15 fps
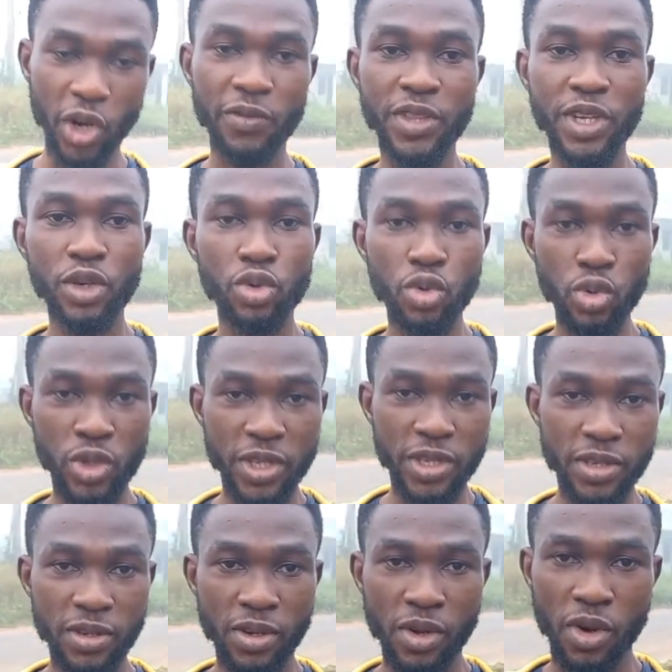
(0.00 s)
of the
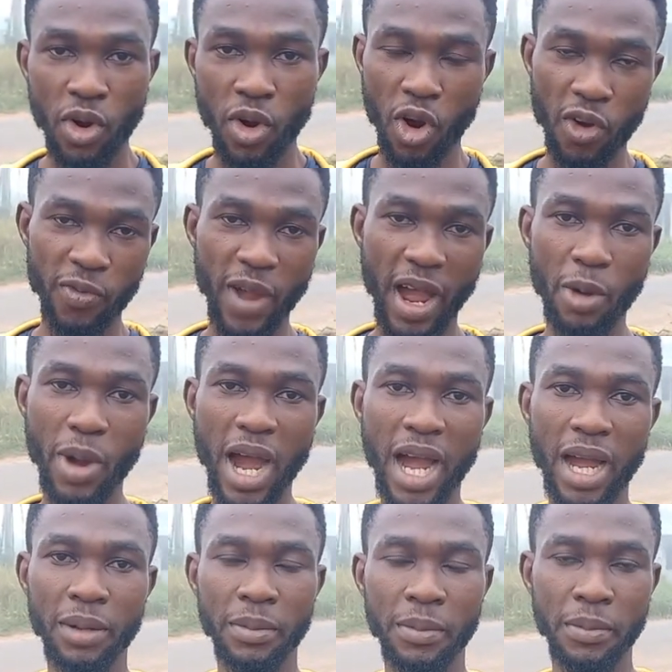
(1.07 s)
roots of
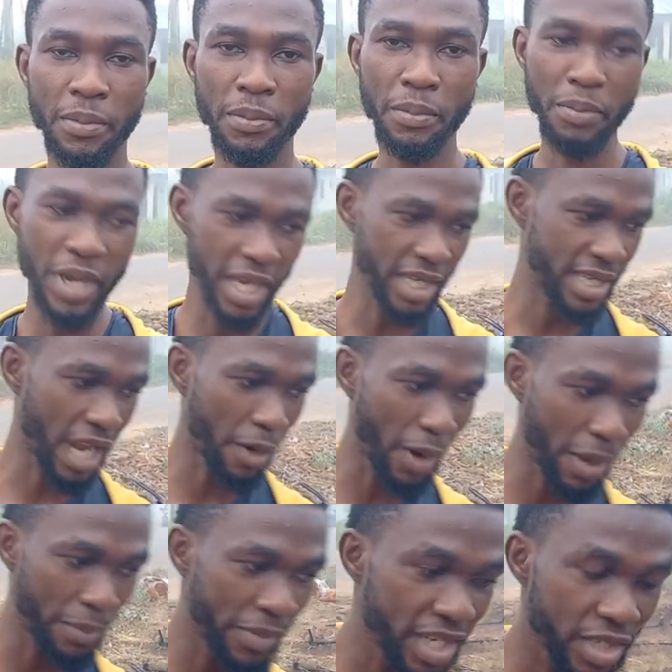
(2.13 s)
our maize.
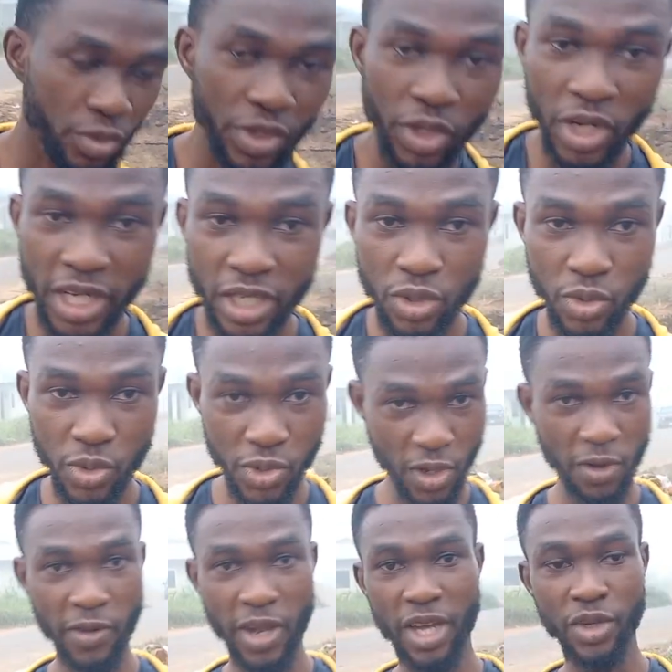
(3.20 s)
Our maize will not need to
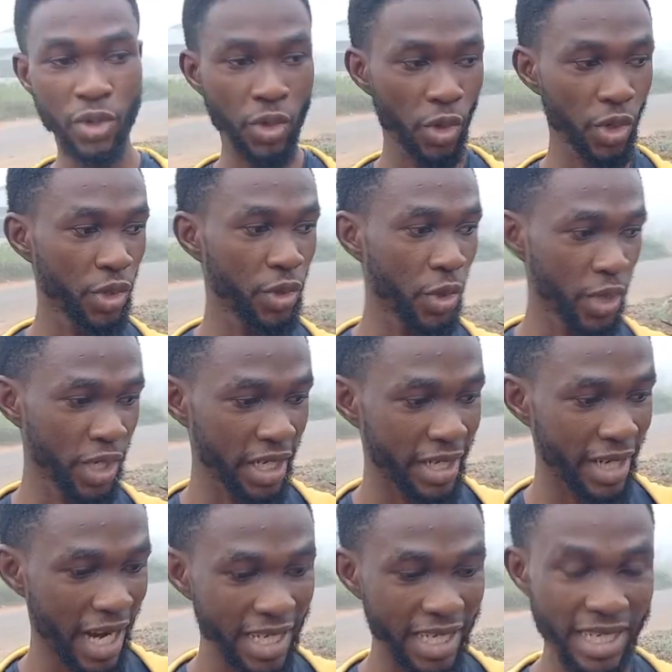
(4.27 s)
suffer. You know the
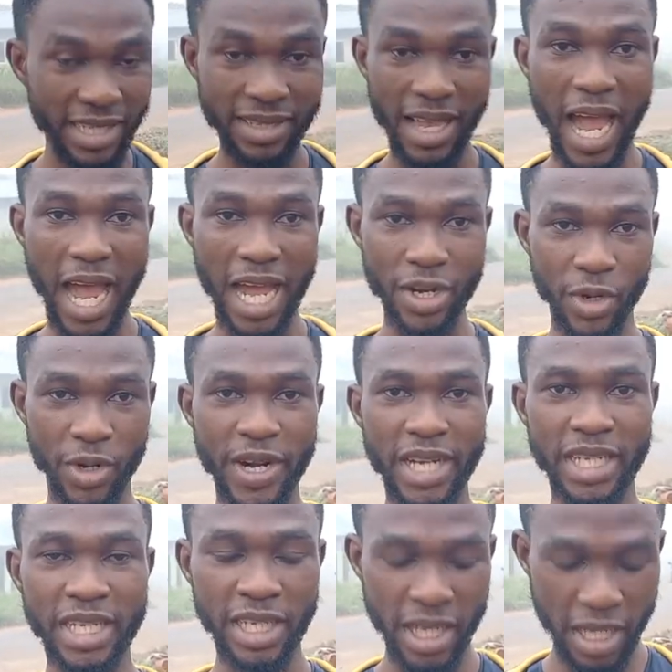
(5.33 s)
ground is hard
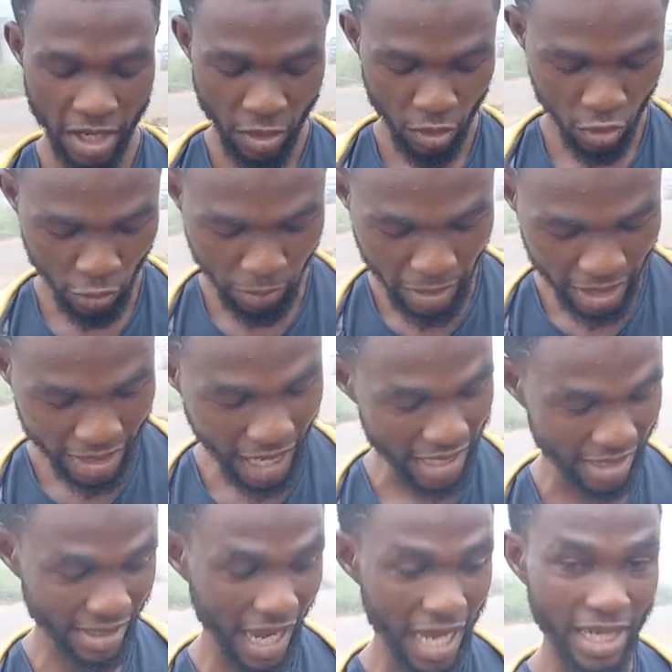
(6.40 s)
already, to make
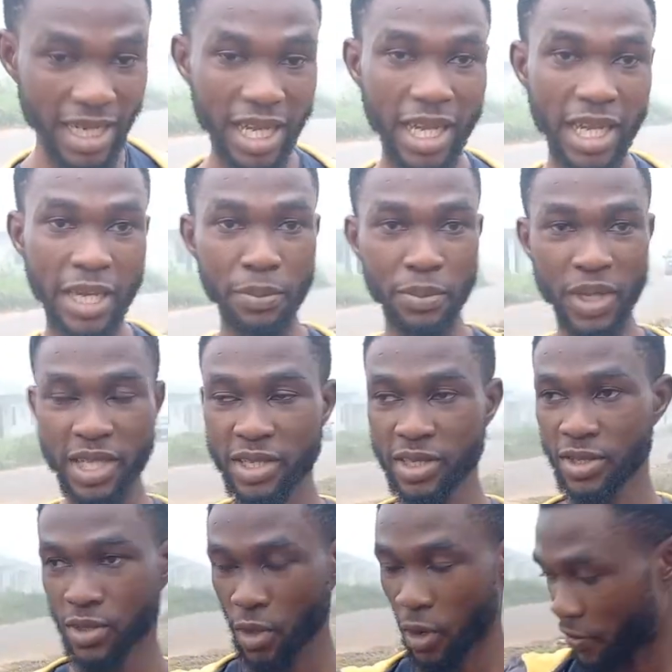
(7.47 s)
that side a bit
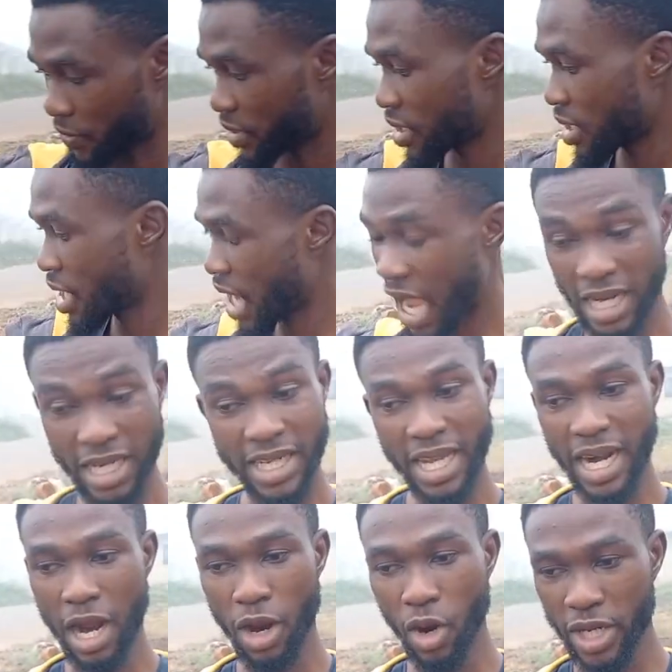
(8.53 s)
soft. And
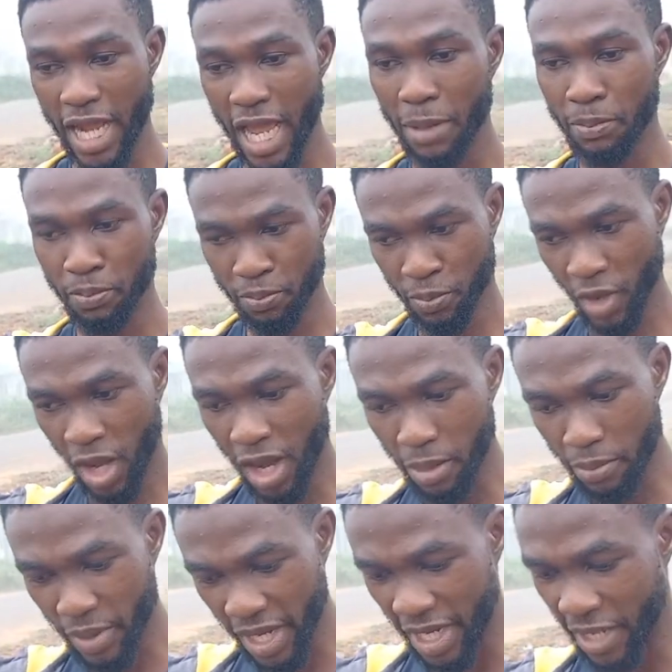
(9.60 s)
there are other
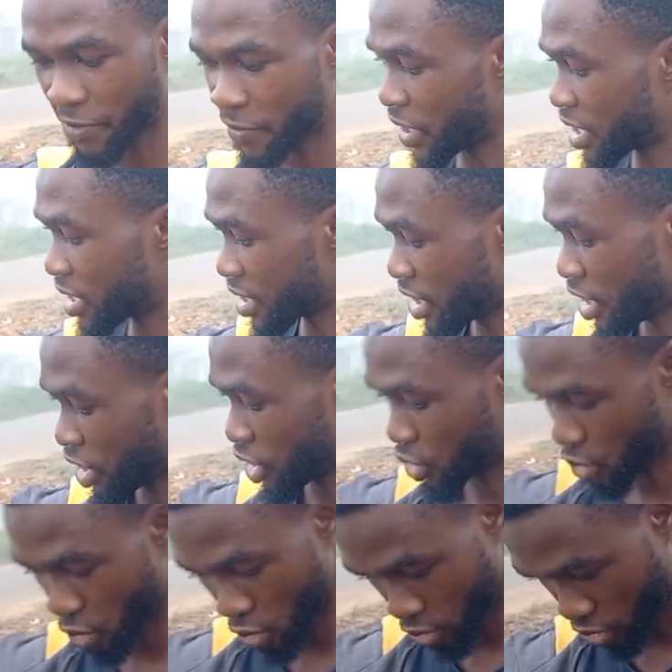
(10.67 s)
benefits
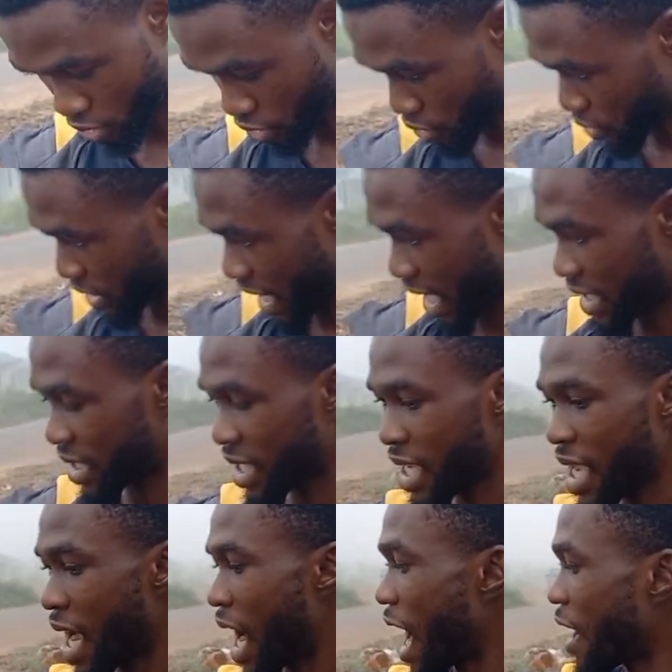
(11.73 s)
to that.
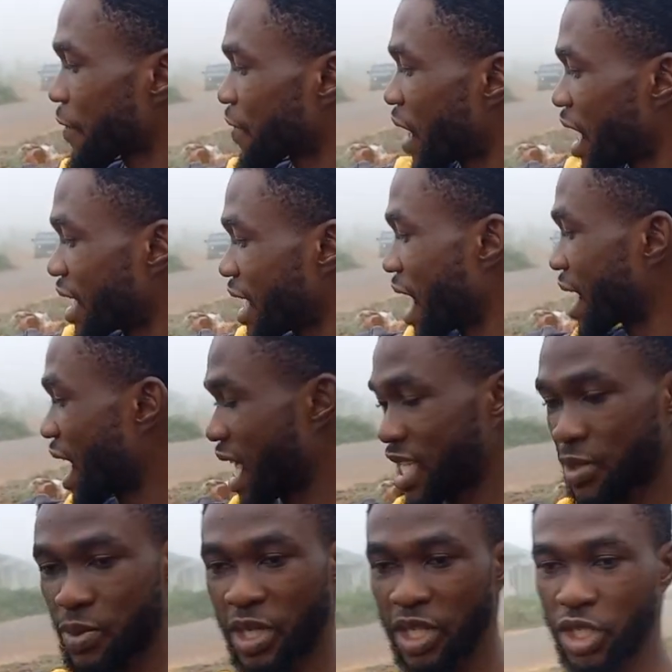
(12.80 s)
After that
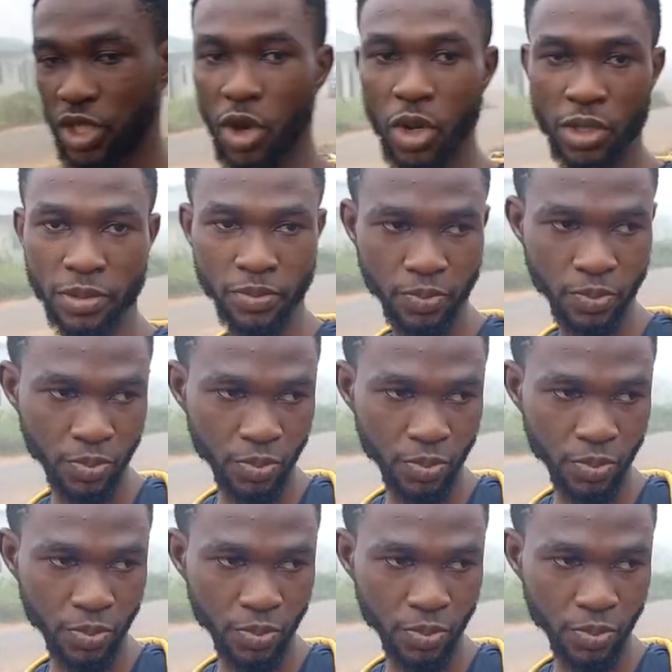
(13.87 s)
has been done,